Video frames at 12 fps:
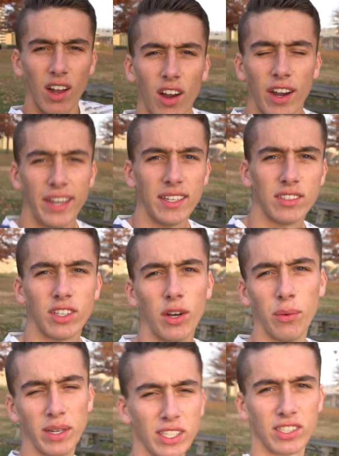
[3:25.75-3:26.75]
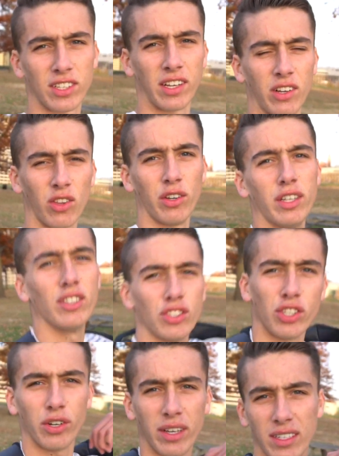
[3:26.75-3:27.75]
all right, so we just concluded
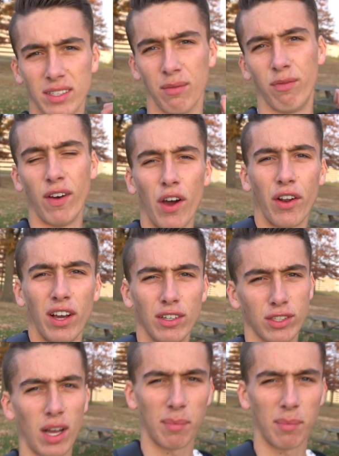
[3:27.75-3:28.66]
shooting some photos.